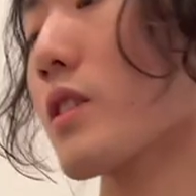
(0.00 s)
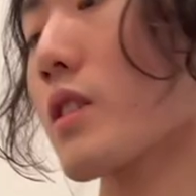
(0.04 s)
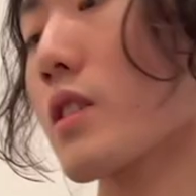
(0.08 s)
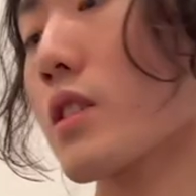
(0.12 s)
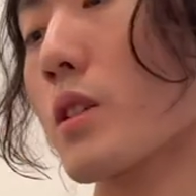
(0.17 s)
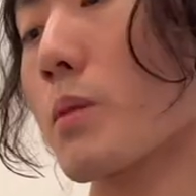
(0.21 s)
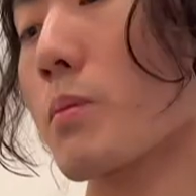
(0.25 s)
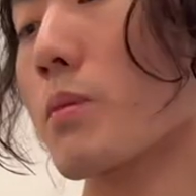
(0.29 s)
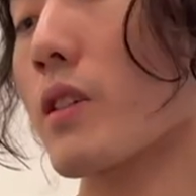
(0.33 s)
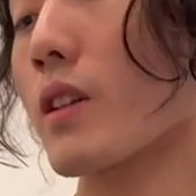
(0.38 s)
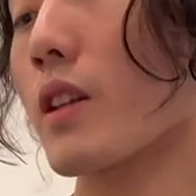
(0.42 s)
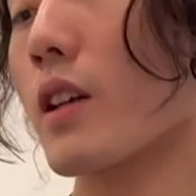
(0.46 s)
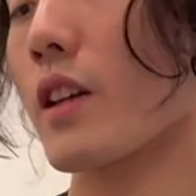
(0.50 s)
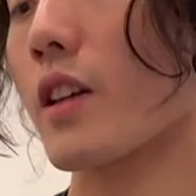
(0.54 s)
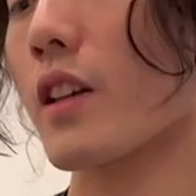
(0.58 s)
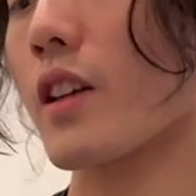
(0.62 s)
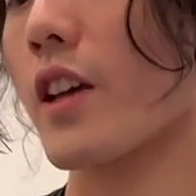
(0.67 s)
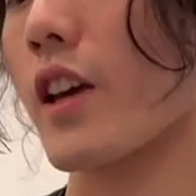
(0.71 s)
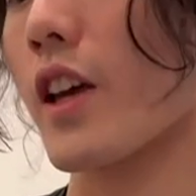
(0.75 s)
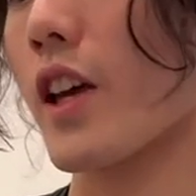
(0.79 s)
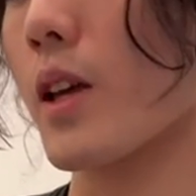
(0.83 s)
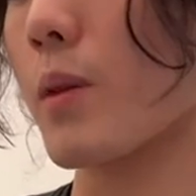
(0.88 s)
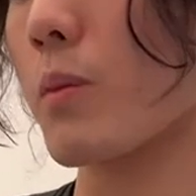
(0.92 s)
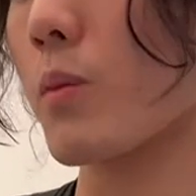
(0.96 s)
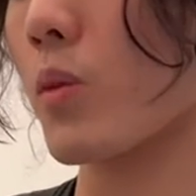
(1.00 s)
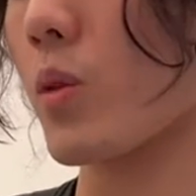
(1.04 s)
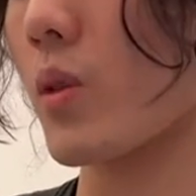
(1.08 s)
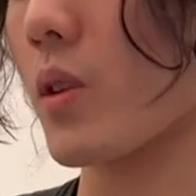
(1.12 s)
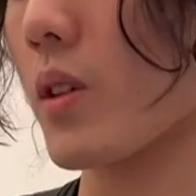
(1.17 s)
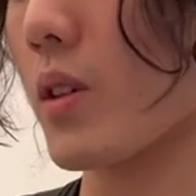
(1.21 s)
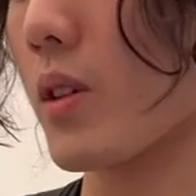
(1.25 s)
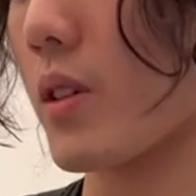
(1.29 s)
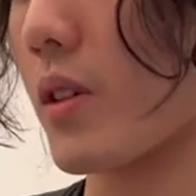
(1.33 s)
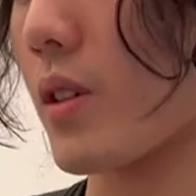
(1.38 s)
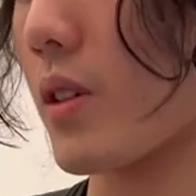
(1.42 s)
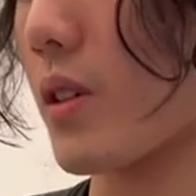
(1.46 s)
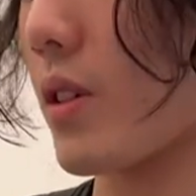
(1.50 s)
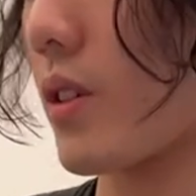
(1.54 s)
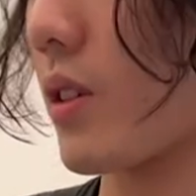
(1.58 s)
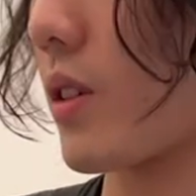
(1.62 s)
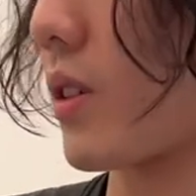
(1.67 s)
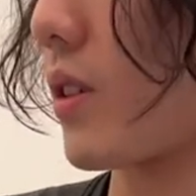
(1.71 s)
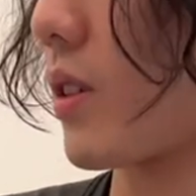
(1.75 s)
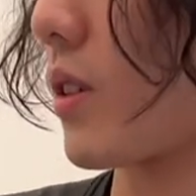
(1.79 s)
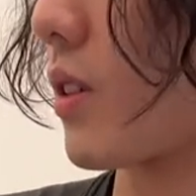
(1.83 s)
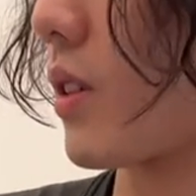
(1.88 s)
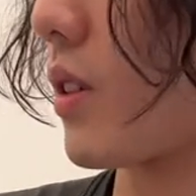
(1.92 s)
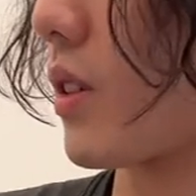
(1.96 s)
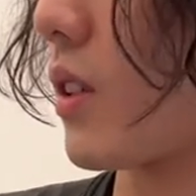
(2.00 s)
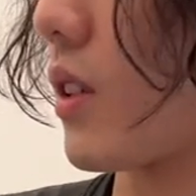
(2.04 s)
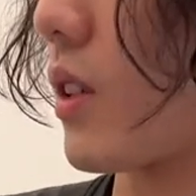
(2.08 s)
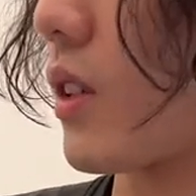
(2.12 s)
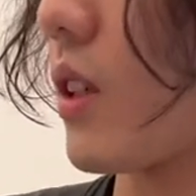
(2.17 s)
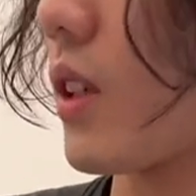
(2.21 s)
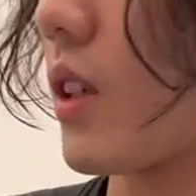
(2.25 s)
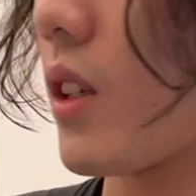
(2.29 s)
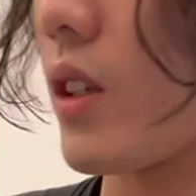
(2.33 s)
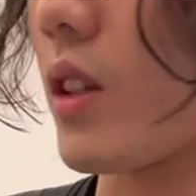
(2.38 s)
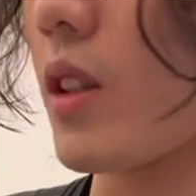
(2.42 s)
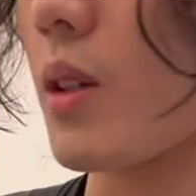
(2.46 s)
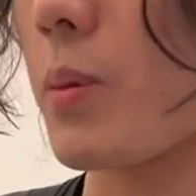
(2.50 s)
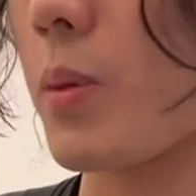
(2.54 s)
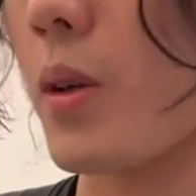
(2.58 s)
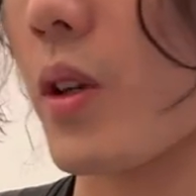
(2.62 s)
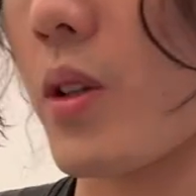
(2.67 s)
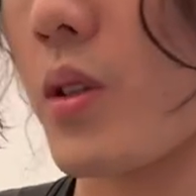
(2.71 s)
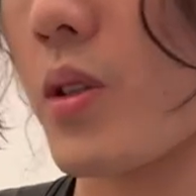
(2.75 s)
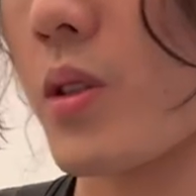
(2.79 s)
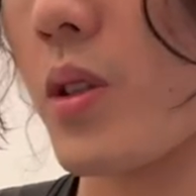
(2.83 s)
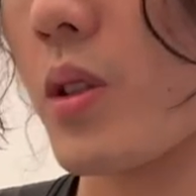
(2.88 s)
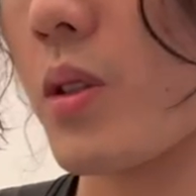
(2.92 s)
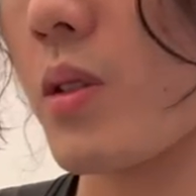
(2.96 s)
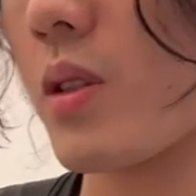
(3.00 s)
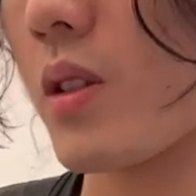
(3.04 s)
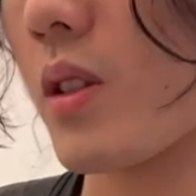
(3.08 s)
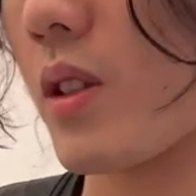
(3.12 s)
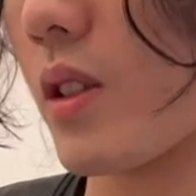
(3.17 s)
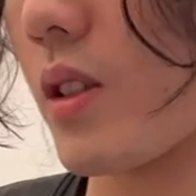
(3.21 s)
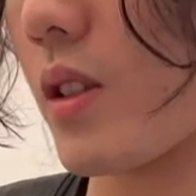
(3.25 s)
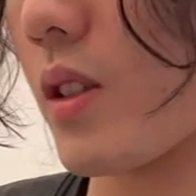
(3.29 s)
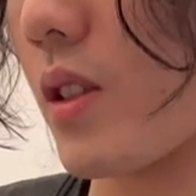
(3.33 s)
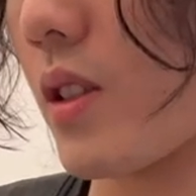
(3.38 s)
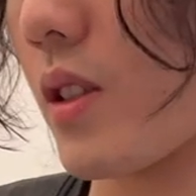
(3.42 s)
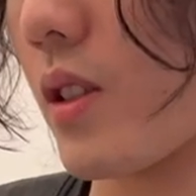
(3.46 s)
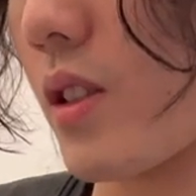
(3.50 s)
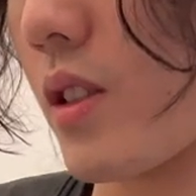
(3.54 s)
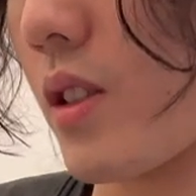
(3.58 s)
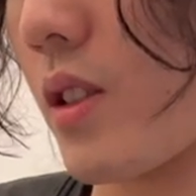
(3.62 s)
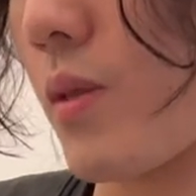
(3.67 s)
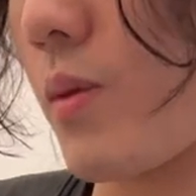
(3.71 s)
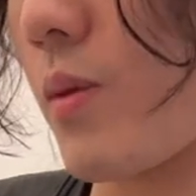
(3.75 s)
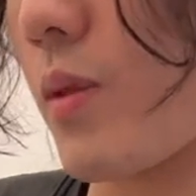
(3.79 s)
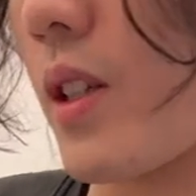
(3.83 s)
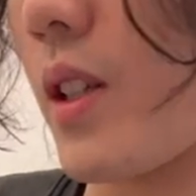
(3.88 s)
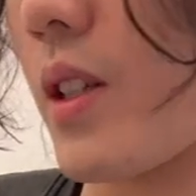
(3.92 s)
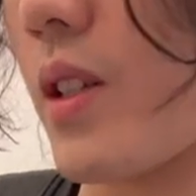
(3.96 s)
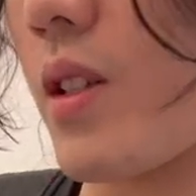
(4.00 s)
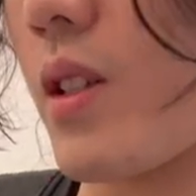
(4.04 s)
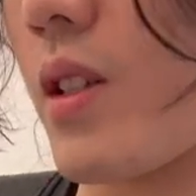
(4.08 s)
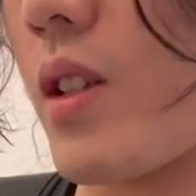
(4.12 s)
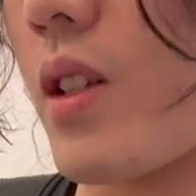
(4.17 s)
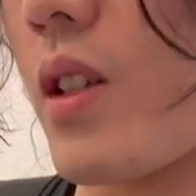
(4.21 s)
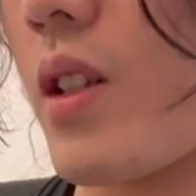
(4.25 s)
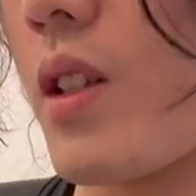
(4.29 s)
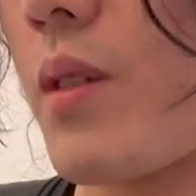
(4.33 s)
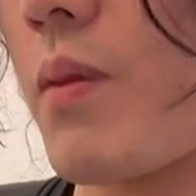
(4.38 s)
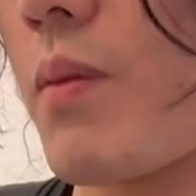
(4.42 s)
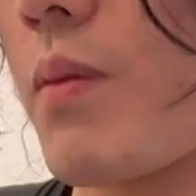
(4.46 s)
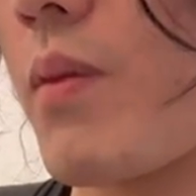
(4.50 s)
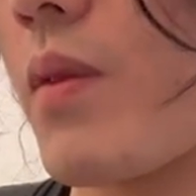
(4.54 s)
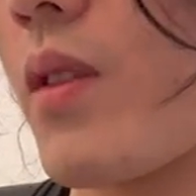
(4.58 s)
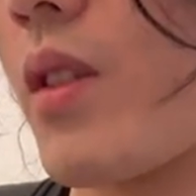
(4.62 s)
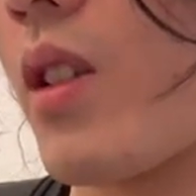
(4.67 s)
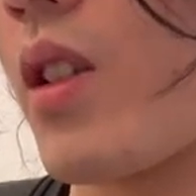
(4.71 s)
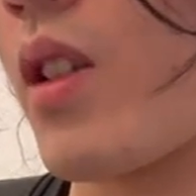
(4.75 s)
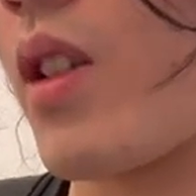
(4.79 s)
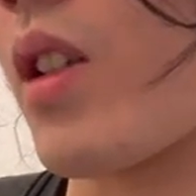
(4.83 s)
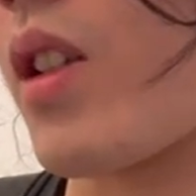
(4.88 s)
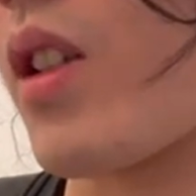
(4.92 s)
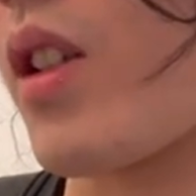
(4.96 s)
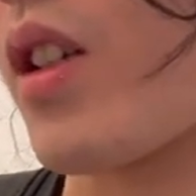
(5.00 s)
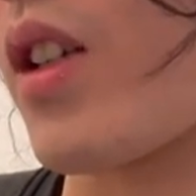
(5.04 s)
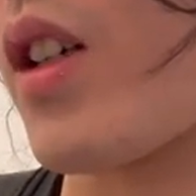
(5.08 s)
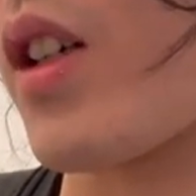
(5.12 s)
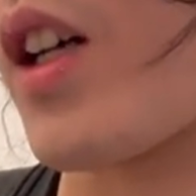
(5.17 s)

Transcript: is something that came with the parcel. It writes the